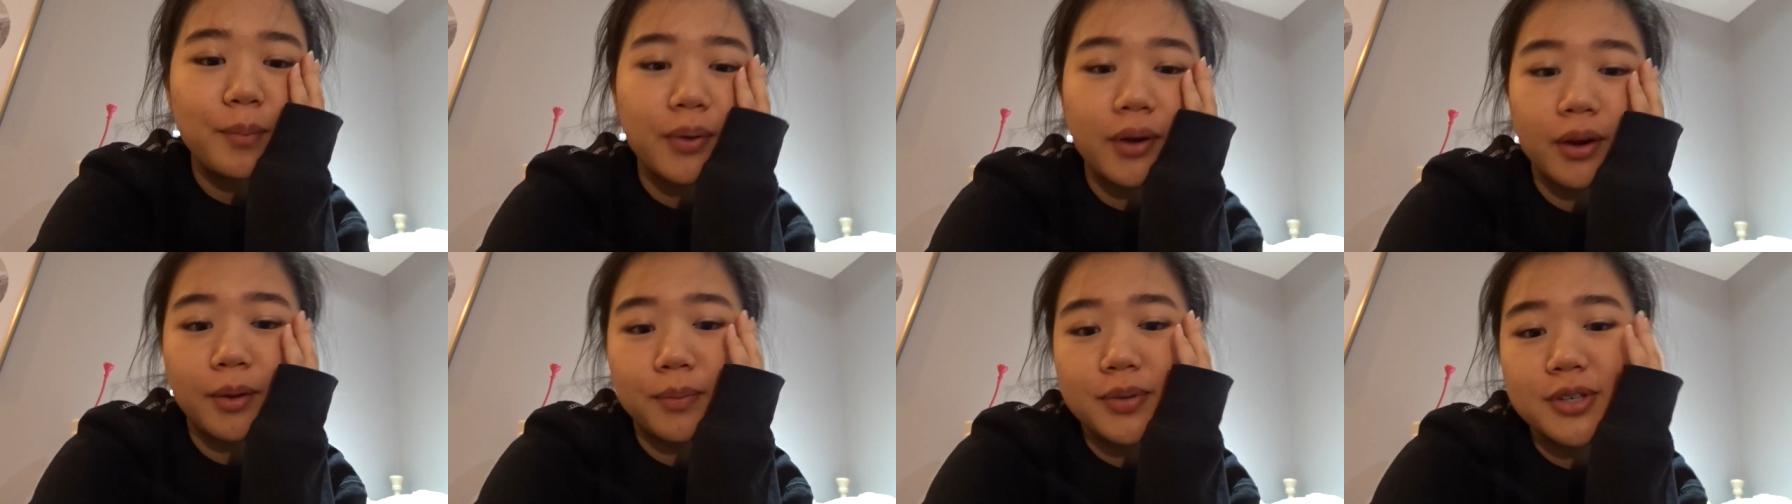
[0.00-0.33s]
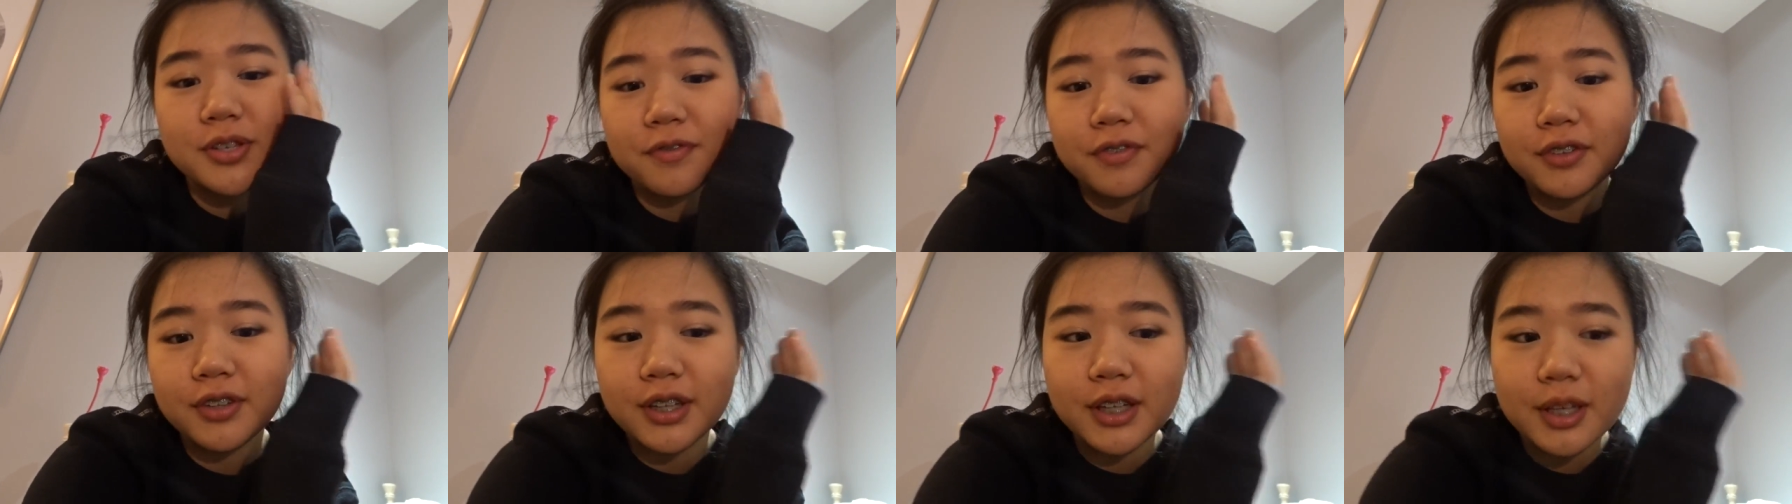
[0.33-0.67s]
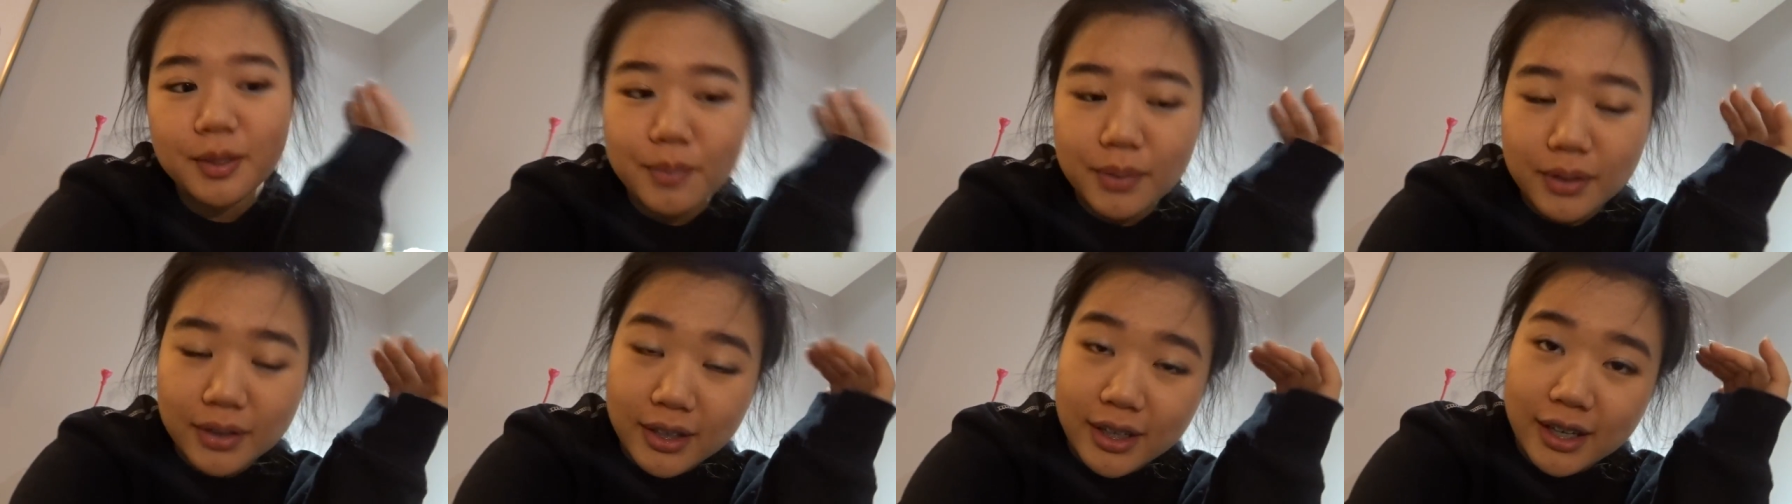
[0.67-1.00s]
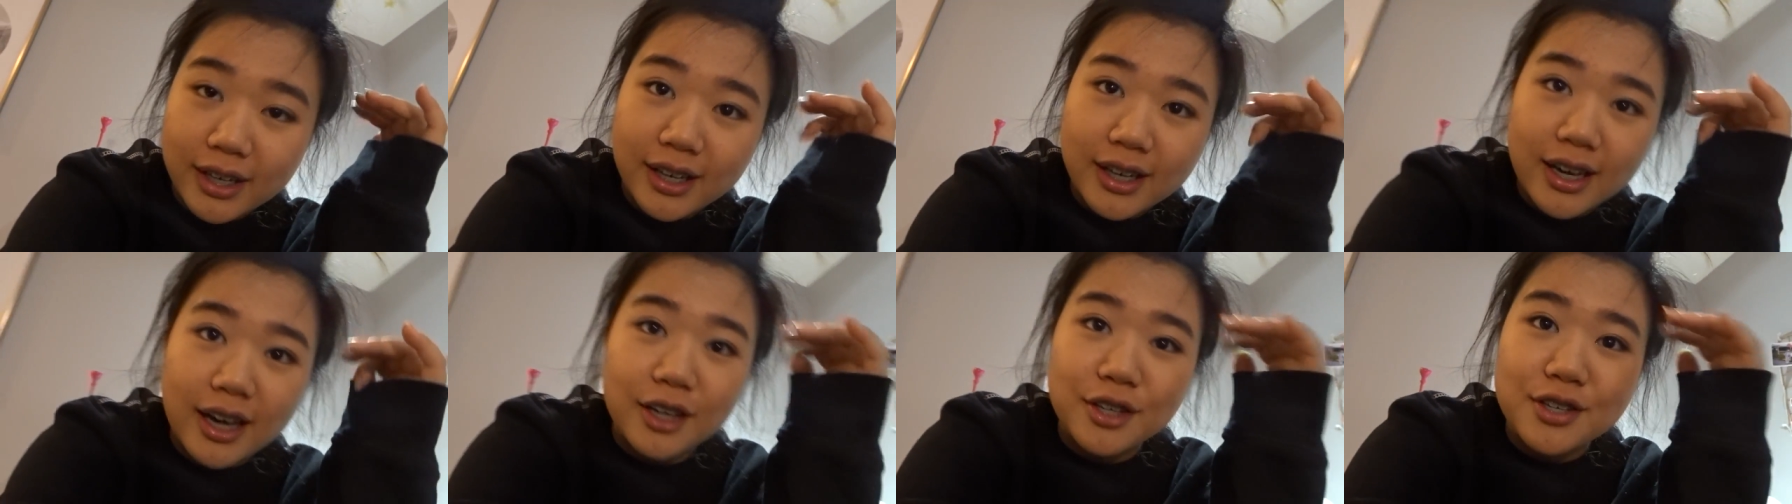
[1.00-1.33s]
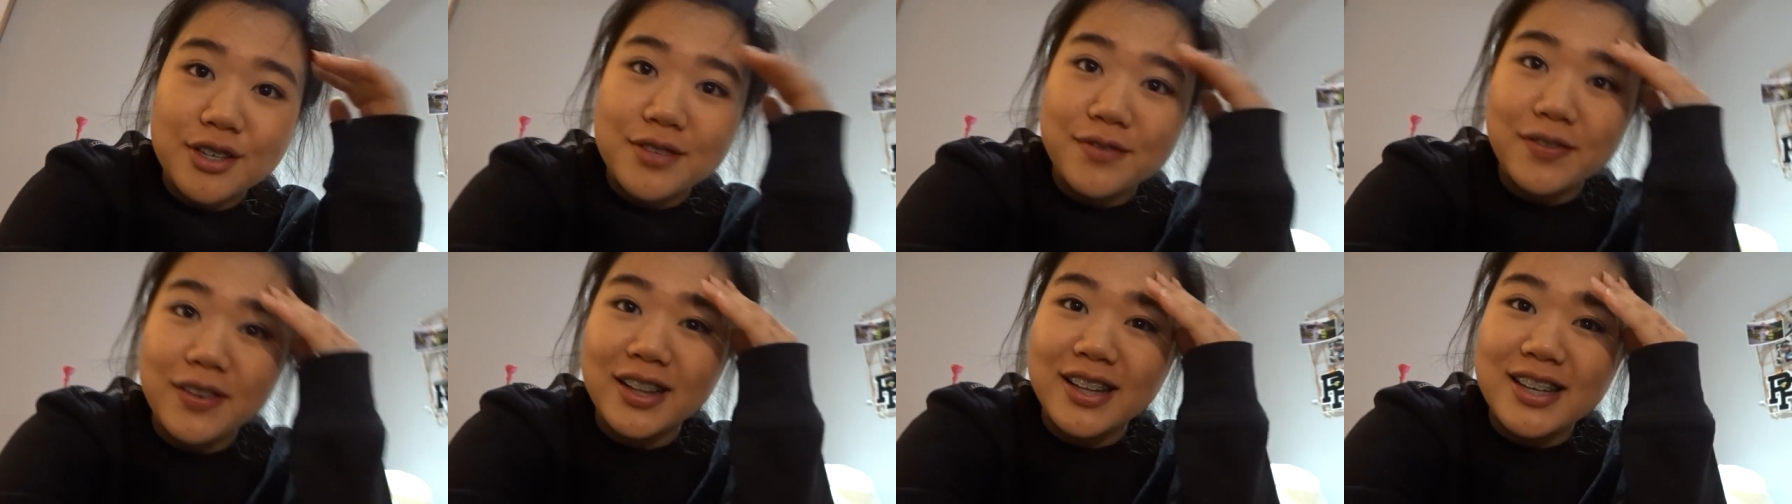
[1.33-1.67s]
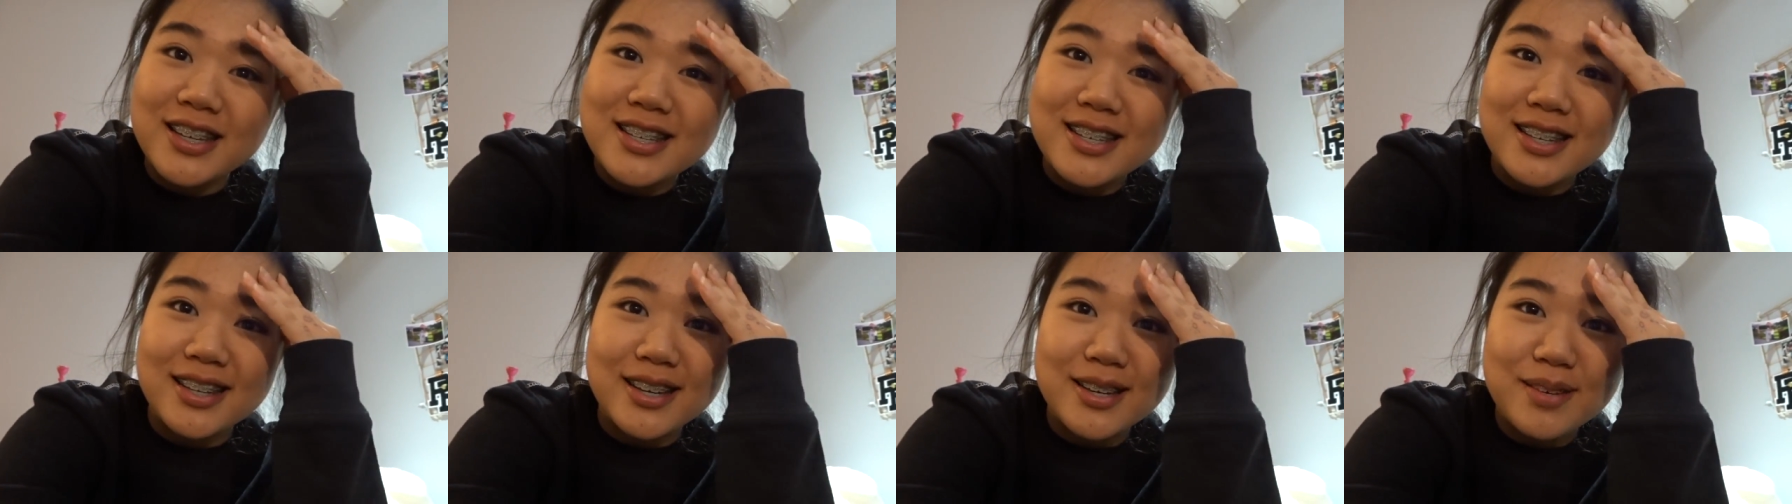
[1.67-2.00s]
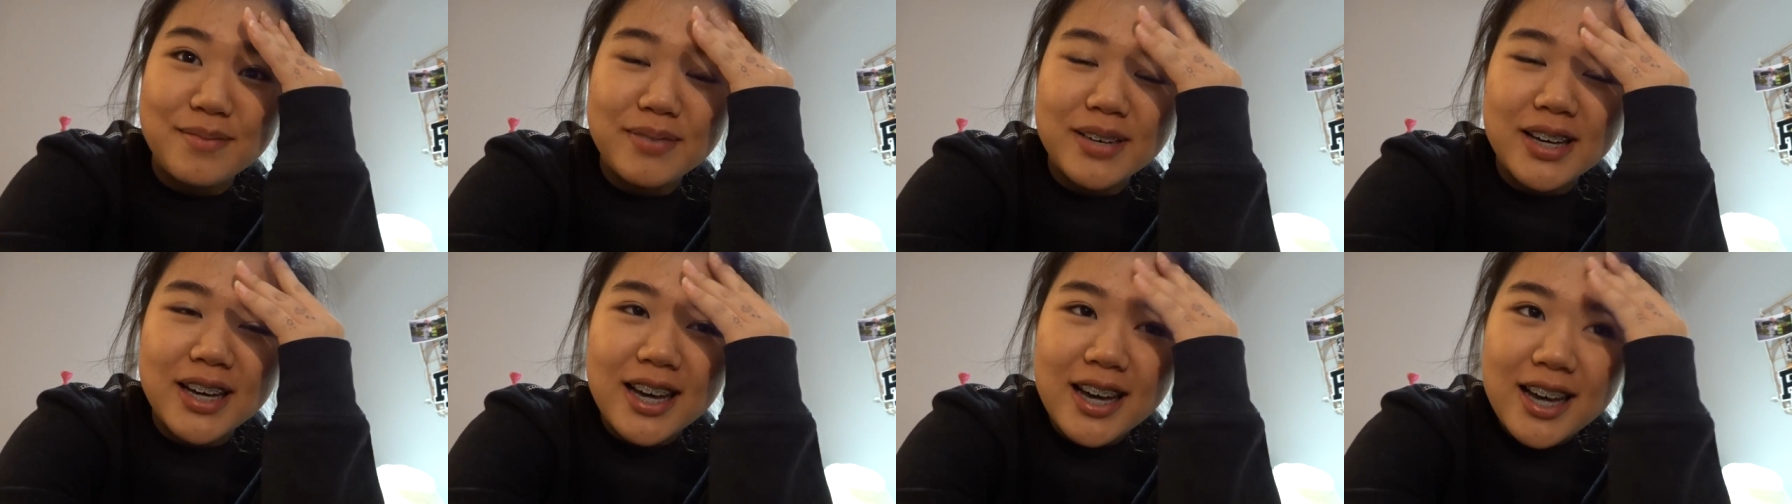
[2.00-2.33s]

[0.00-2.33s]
purposefully, but like I just fell asleep.